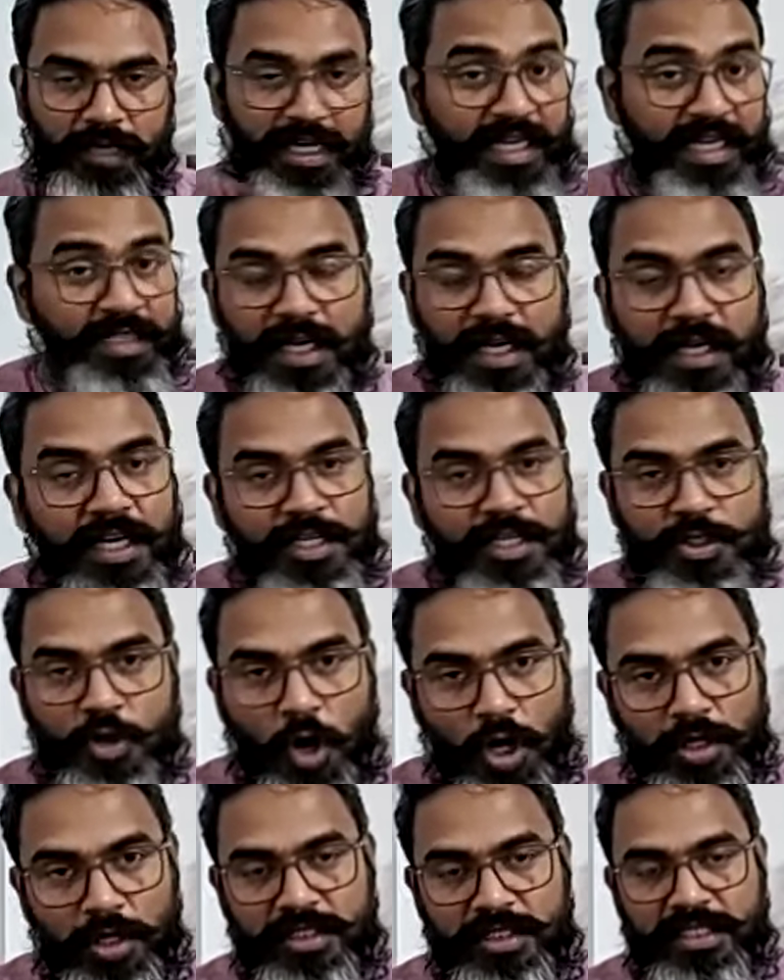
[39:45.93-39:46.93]
either does
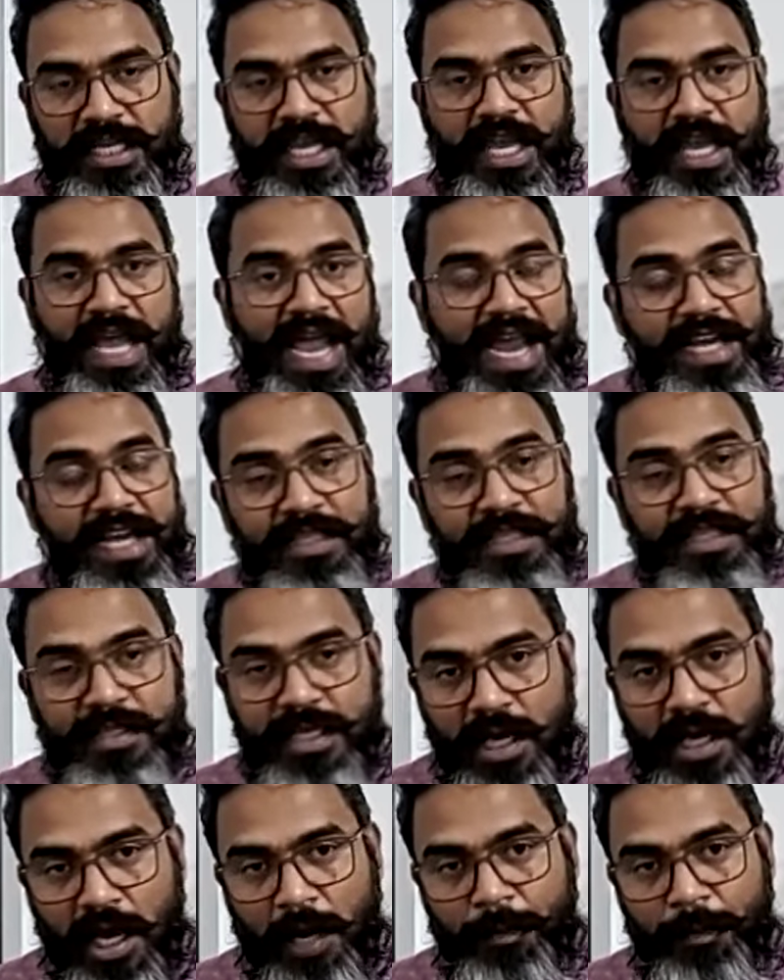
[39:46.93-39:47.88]
not say anything